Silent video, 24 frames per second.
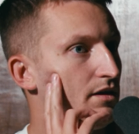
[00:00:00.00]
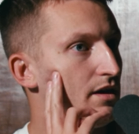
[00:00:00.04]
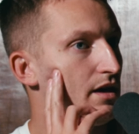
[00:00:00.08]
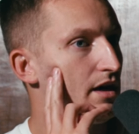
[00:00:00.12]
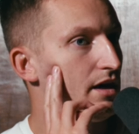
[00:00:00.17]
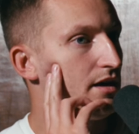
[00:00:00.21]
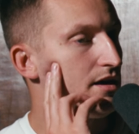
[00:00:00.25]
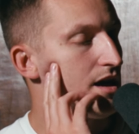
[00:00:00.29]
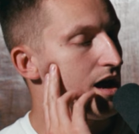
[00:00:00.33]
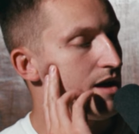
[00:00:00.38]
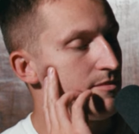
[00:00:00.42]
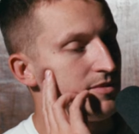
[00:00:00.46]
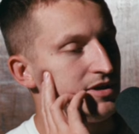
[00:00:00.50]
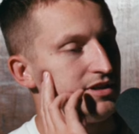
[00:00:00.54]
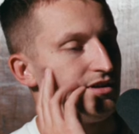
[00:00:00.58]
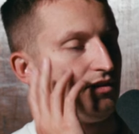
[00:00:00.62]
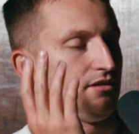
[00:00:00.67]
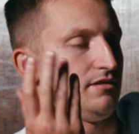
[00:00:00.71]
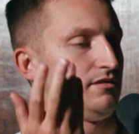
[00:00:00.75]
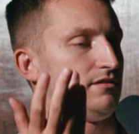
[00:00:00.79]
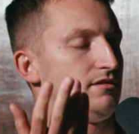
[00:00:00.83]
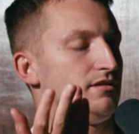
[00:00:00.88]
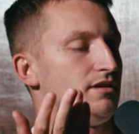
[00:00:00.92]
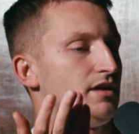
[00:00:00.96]
I
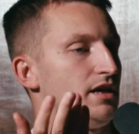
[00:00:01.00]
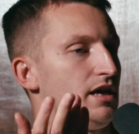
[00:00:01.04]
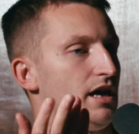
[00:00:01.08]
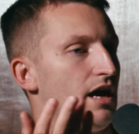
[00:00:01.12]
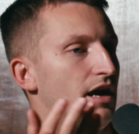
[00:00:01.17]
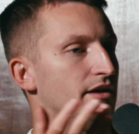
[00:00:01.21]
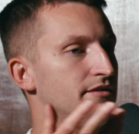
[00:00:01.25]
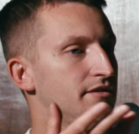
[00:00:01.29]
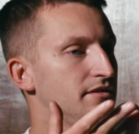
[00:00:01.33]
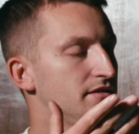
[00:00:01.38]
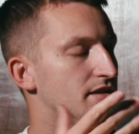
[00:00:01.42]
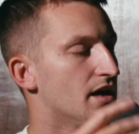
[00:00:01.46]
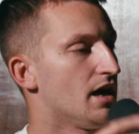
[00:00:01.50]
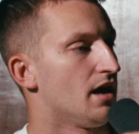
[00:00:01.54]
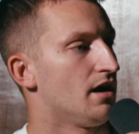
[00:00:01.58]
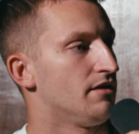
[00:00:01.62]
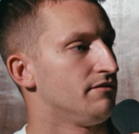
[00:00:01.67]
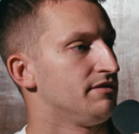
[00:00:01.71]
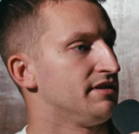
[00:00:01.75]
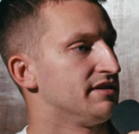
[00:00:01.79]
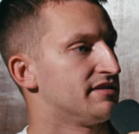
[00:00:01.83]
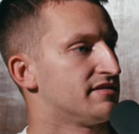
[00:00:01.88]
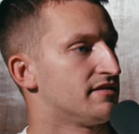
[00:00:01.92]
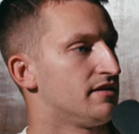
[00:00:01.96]
mean, I think the
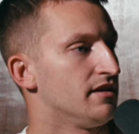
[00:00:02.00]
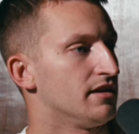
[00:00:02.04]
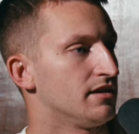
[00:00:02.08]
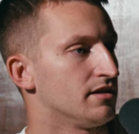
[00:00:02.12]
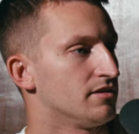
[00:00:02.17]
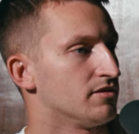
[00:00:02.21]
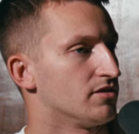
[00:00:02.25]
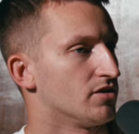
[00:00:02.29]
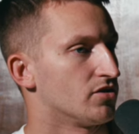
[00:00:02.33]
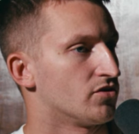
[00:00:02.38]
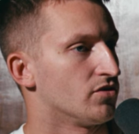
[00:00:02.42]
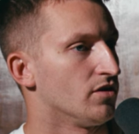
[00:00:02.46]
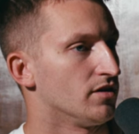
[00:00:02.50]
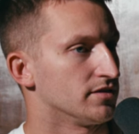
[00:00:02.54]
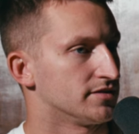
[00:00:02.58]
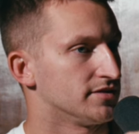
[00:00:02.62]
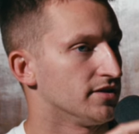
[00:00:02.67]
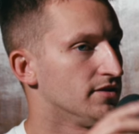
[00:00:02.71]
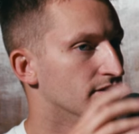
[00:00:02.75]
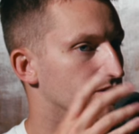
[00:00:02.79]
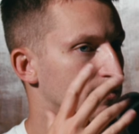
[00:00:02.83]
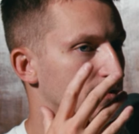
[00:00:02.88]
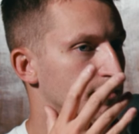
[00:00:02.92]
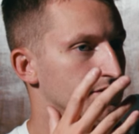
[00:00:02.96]
obvious thing across
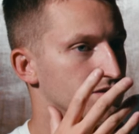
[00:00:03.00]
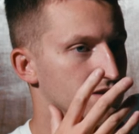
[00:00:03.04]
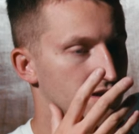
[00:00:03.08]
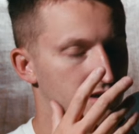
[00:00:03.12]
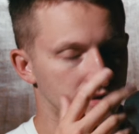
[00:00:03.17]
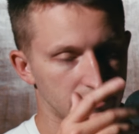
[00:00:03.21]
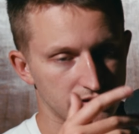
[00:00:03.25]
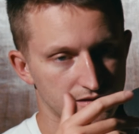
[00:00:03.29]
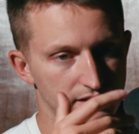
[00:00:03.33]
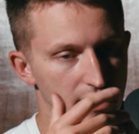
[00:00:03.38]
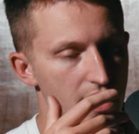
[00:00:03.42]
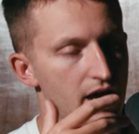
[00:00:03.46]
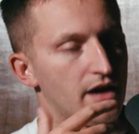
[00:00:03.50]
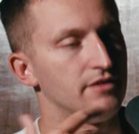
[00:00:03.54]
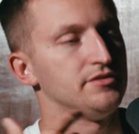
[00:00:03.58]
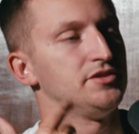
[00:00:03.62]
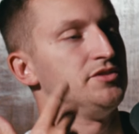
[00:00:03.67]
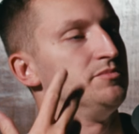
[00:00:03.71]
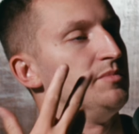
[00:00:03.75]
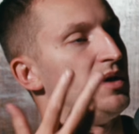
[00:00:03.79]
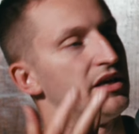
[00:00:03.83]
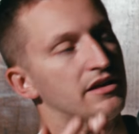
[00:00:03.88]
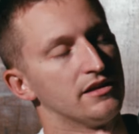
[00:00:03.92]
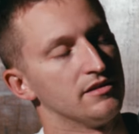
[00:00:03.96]
all those, like, how do
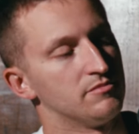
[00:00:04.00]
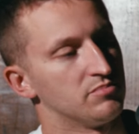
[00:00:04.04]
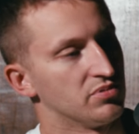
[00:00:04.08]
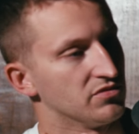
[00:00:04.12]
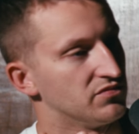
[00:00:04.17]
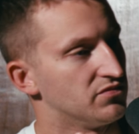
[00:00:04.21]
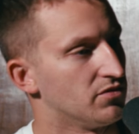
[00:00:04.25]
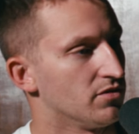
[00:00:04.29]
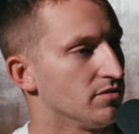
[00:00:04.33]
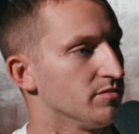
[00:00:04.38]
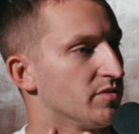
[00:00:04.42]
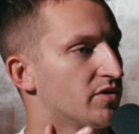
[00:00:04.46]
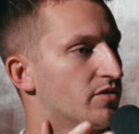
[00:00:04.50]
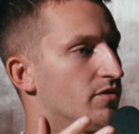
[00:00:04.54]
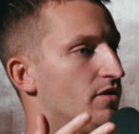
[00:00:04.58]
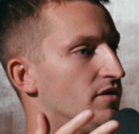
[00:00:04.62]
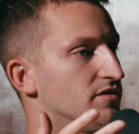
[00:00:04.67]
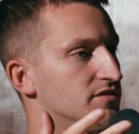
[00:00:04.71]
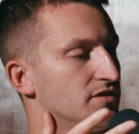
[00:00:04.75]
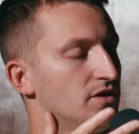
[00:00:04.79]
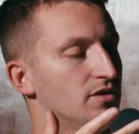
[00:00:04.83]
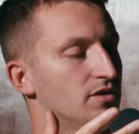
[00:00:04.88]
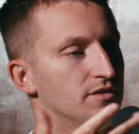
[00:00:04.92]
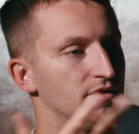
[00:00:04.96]
you make it perform
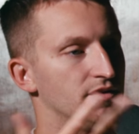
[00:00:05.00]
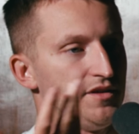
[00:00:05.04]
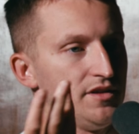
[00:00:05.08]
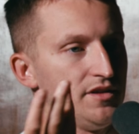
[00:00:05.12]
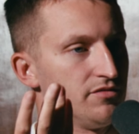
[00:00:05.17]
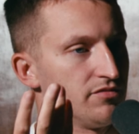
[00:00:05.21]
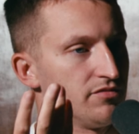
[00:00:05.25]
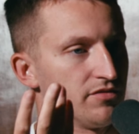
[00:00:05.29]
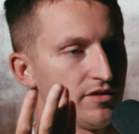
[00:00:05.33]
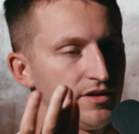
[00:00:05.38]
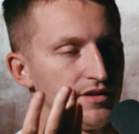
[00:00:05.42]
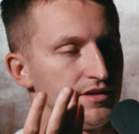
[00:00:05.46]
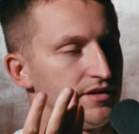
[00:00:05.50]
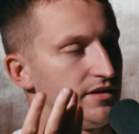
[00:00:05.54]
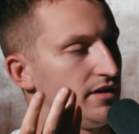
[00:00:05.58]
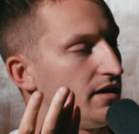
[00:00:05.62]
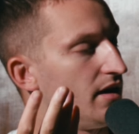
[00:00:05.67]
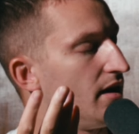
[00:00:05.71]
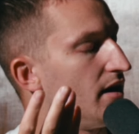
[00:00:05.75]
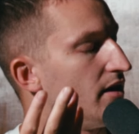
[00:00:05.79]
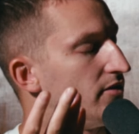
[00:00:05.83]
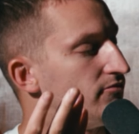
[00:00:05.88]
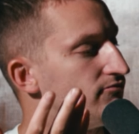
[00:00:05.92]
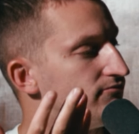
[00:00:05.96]
across all the different
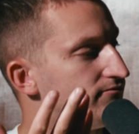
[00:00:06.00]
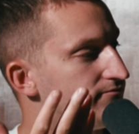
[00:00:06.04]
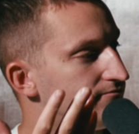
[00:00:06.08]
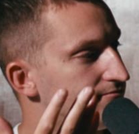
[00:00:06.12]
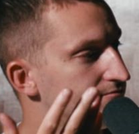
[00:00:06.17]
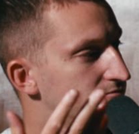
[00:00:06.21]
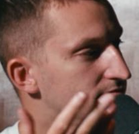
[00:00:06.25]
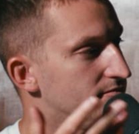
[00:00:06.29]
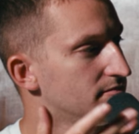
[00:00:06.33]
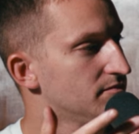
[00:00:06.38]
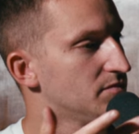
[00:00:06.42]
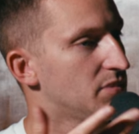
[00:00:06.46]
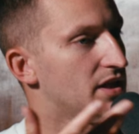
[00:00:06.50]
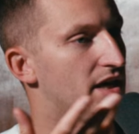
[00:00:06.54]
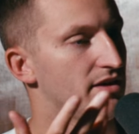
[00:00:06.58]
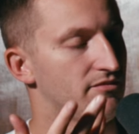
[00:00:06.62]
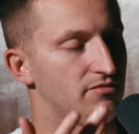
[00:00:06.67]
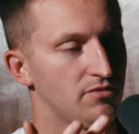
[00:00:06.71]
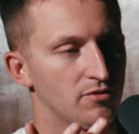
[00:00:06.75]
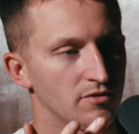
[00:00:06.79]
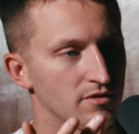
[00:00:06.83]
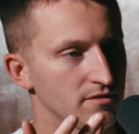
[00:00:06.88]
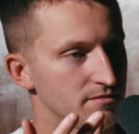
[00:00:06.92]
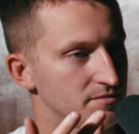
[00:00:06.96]

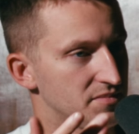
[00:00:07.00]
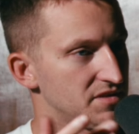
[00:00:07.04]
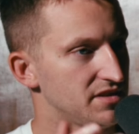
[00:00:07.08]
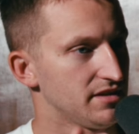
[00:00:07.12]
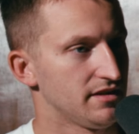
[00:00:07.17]
platforms?